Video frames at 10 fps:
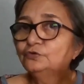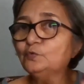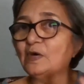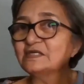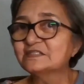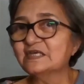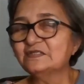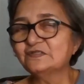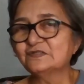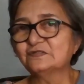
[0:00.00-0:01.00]
to
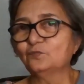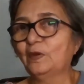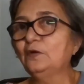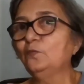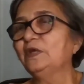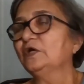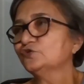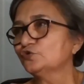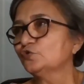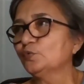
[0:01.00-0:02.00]
assess when we are
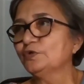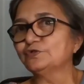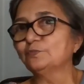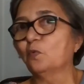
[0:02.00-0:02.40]
students.